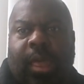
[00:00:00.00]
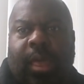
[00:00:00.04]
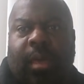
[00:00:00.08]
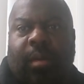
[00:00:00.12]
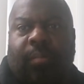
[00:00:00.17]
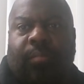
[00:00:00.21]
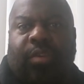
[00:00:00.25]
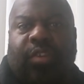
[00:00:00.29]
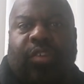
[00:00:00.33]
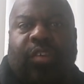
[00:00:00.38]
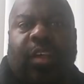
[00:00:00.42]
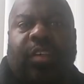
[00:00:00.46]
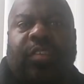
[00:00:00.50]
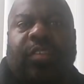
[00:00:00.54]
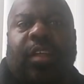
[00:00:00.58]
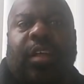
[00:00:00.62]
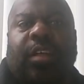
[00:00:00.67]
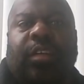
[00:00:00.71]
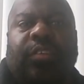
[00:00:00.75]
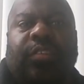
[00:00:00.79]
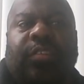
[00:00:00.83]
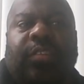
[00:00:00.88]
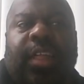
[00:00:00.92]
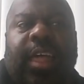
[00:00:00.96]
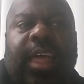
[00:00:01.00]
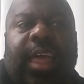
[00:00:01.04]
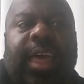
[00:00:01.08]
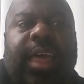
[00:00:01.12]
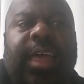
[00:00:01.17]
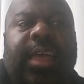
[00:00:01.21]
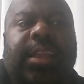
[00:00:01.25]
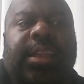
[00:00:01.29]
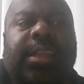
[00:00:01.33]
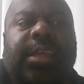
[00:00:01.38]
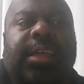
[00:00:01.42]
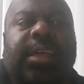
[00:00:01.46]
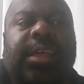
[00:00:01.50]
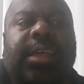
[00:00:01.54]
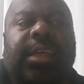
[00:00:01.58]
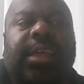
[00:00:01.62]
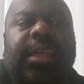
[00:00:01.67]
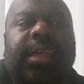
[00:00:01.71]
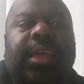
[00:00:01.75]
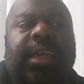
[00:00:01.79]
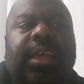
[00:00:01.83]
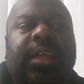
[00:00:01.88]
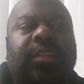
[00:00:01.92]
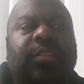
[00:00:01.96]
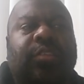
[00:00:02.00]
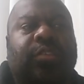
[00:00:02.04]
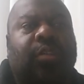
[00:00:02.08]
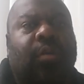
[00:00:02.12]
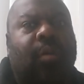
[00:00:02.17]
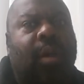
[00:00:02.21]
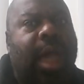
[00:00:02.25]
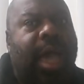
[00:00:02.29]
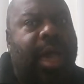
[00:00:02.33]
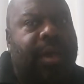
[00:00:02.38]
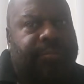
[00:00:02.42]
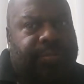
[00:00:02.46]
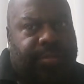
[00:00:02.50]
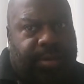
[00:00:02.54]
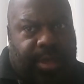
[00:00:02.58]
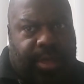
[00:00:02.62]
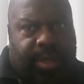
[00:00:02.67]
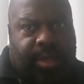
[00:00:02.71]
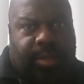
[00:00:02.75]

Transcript: But just understand, it's graphic